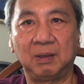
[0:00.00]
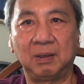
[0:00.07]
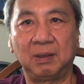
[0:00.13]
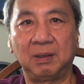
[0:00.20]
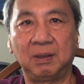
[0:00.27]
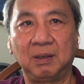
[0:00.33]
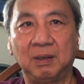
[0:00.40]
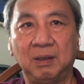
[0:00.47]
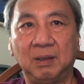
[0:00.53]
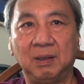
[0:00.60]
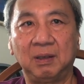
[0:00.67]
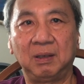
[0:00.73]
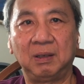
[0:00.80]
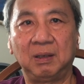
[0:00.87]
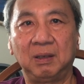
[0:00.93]

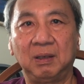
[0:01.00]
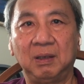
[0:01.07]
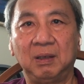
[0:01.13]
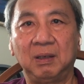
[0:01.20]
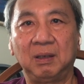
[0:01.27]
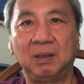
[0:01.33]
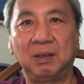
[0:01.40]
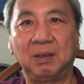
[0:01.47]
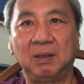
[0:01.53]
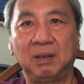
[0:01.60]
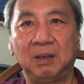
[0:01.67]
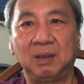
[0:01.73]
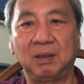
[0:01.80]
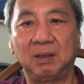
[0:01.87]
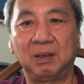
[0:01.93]

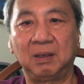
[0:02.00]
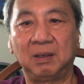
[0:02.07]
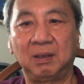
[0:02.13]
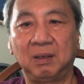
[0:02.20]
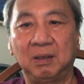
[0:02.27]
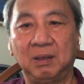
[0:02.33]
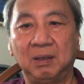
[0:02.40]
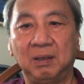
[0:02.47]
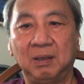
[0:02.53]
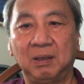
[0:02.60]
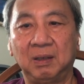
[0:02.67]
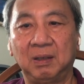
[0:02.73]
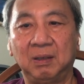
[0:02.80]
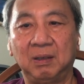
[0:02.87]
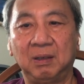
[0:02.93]

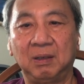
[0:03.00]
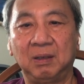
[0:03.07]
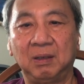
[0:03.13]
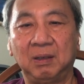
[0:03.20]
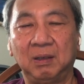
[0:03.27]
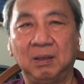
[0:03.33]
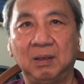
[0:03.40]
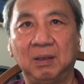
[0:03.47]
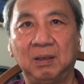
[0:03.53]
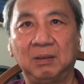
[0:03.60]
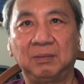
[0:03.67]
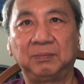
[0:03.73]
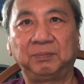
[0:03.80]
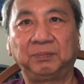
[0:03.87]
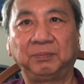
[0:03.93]

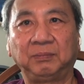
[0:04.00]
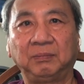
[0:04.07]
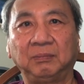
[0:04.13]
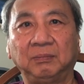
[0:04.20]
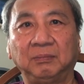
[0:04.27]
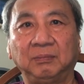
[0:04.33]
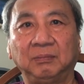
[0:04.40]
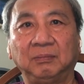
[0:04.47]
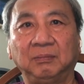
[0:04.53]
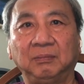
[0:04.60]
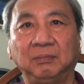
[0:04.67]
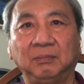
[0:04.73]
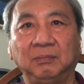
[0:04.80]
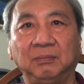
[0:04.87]
[no speech]